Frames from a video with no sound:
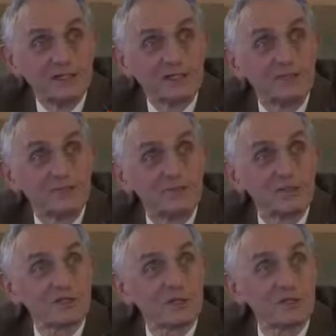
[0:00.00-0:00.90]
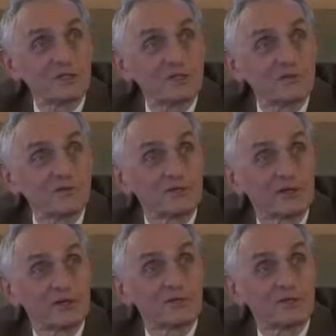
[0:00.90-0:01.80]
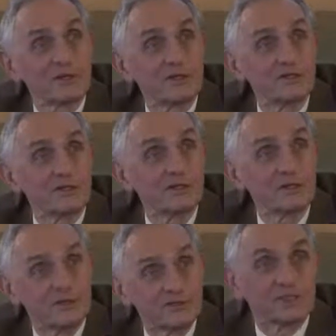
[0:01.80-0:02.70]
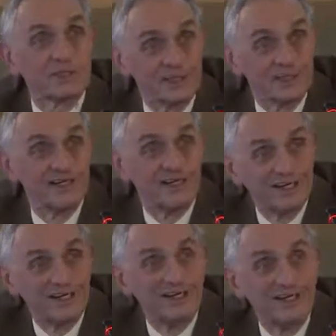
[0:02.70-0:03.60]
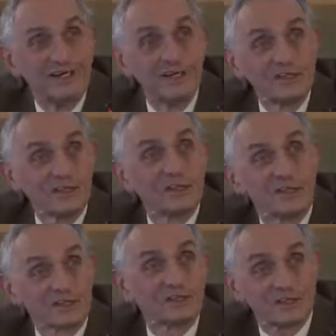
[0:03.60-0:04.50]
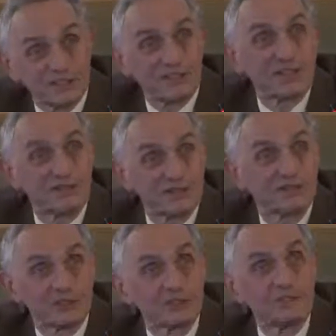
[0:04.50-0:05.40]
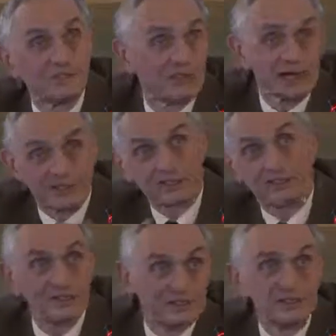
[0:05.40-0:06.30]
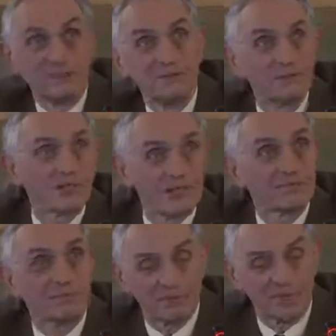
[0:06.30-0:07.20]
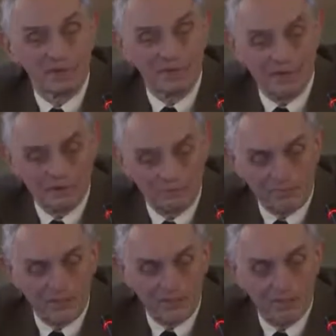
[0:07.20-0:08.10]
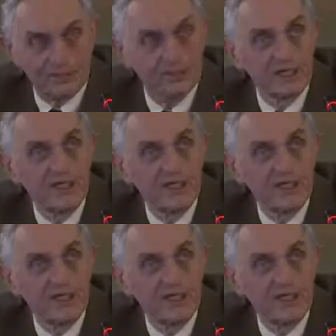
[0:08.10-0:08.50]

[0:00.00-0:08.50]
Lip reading: And if you want to argue for an ever closer union, and the cost is saving German banks or whatever, bailing out banks.